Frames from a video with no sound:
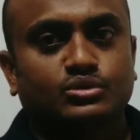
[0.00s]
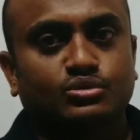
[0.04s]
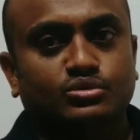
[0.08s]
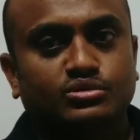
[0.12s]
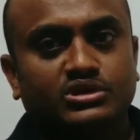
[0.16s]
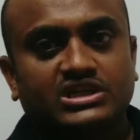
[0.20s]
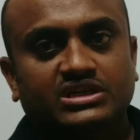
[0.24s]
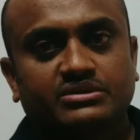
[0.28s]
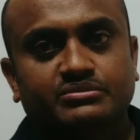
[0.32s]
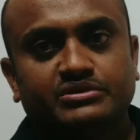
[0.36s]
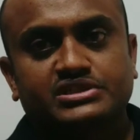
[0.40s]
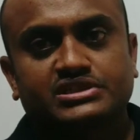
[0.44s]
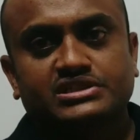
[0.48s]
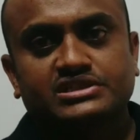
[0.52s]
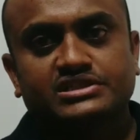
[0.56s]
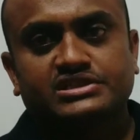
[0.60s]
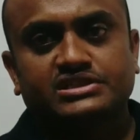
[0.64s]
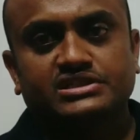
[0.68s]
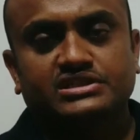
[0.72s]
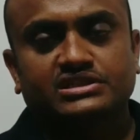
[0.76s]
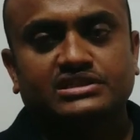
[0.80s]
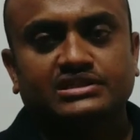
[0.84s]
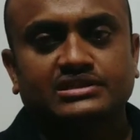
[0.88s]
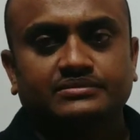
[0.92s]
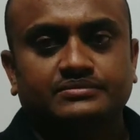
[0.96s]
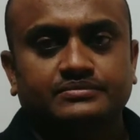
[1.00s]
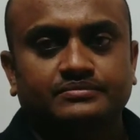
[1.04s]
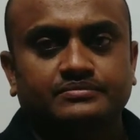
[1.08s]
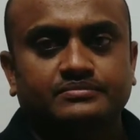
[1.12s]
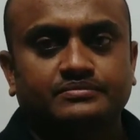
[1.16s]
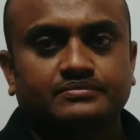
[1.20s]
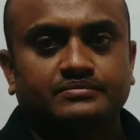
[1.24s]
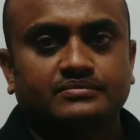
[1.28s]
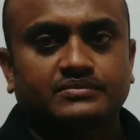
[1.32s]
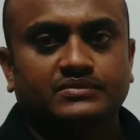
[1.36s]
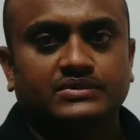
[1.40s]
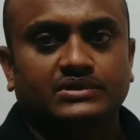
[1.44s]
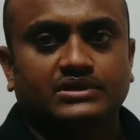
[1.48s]
two-dimensional signal
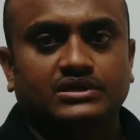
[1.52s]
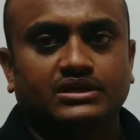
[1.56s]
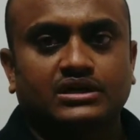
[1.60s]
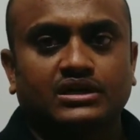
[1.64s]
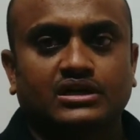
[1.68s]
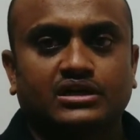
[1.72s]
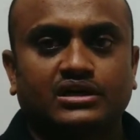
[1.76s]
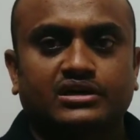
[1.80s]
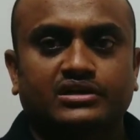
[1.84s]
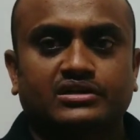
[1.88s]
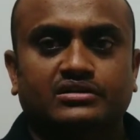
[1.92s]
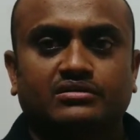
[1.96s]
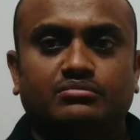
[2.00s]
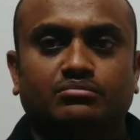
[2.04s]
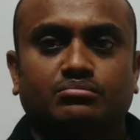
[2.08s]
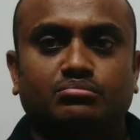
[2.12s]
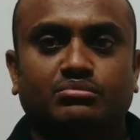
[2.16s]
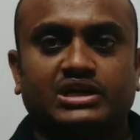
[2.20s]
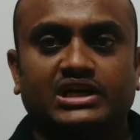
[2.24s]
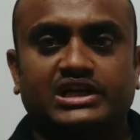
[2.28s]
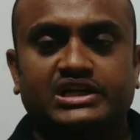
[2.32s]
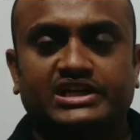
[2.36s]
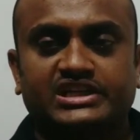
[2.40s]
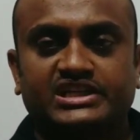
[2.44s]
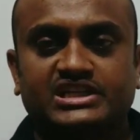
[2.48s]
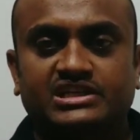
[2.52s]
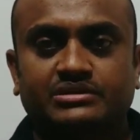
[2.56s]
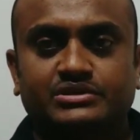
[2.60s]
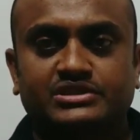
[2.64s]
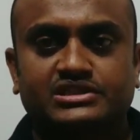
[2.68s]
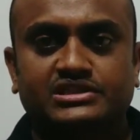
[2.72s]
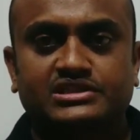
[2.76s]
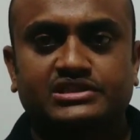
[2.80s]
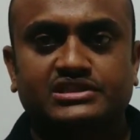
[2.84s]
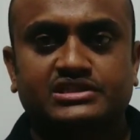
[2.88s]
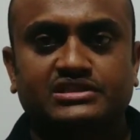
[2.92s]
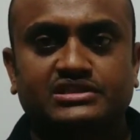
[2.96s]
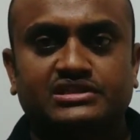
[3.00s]
or
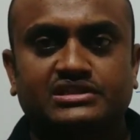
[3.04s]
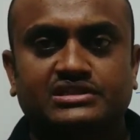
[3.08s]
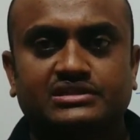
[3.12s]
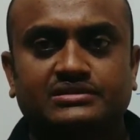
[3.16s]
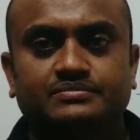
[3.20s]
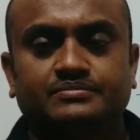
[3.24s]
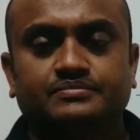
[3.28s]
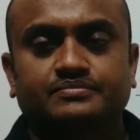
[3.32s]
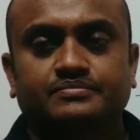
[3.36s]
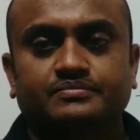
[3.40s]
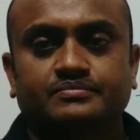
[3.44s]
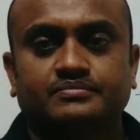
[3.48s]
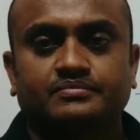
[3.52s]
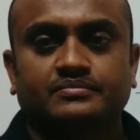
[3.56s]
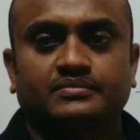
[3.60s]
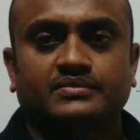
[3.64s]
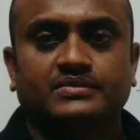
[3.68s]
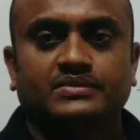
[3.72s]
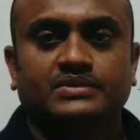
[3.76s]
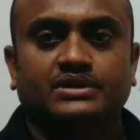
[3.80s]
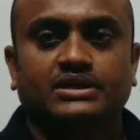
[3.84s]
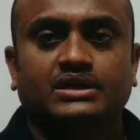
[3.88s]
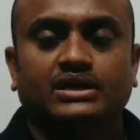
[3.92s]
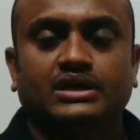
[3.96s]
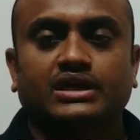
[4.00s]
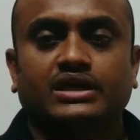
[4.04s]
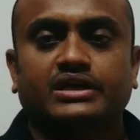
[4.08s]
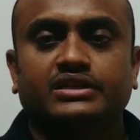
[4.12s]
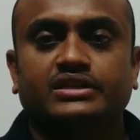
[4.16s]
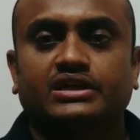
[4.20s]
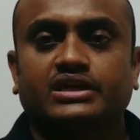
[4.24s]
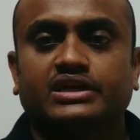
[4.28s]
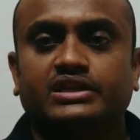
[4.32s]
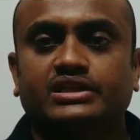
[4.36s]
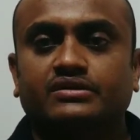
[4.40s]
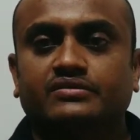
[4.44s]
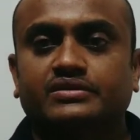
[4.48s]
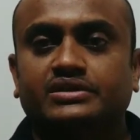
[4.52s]
multi-dimensional signal,
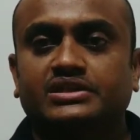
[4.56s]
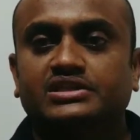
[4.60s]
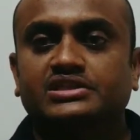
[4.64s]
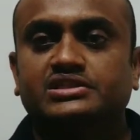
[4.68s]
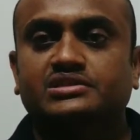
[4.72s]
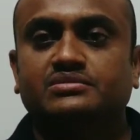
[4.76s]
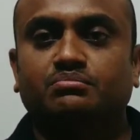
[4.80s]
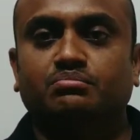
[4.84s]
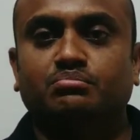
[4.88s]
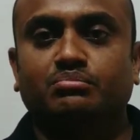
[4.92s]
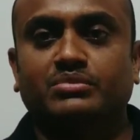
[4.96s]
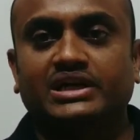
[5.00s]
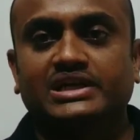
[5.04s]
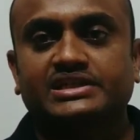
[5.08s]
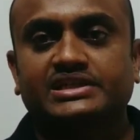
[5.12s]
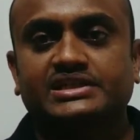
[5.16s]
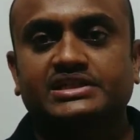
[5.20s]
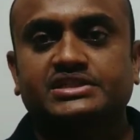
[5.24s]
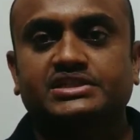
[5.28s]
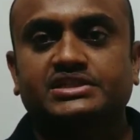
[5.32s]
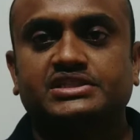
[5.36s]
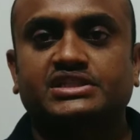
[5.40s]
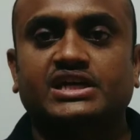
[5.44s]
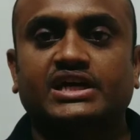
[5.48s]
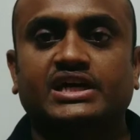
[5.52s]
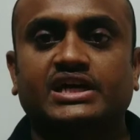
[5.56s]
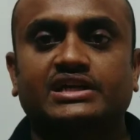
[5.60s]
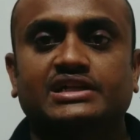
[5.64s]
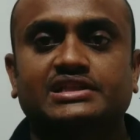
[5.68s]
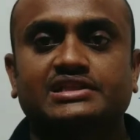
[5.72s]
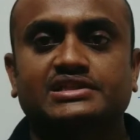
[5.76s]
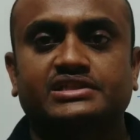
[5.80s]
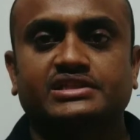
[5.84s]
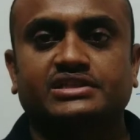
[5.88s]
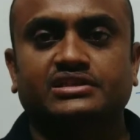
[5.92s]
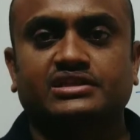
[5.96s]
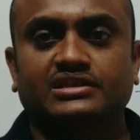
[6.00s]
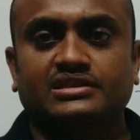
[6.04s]
and the other one is
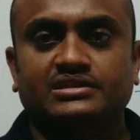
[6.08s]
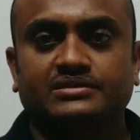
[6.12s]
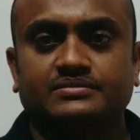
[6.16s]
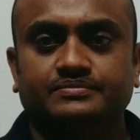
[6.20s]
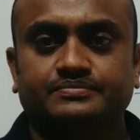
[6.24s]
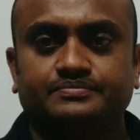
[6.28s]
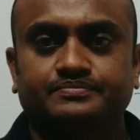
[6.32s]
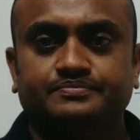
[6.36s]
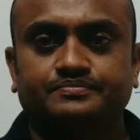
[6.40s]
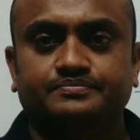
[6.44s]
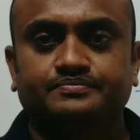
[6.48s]
multi-channel signal.